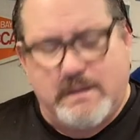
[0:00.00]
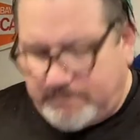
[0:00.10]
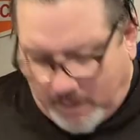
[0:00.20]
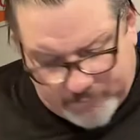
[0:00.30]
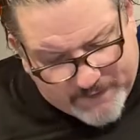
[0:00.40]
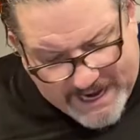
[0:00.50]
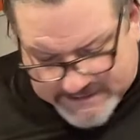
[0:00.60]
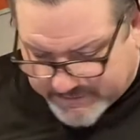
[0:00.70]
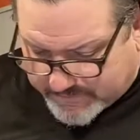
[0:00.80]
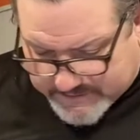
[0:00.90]
Both
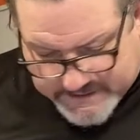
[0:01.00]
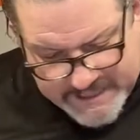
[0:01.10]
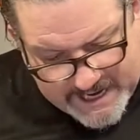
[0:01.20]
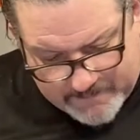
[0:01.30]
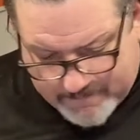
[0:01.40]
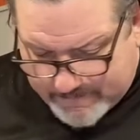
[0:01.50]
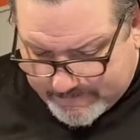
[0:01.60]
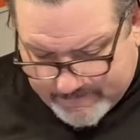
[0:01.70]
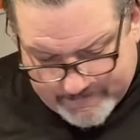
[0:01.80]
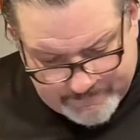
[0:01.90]
guys are the same.
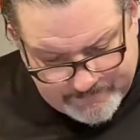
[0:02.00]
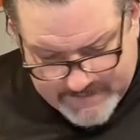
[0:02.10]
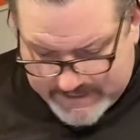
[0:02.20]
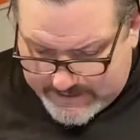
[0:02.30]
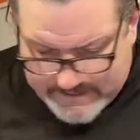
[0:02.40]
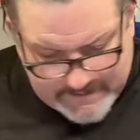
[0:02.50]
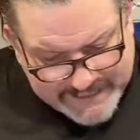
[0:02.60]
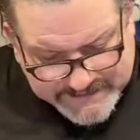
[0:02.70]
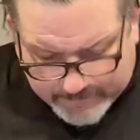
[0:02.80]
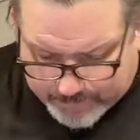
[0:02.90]
That's a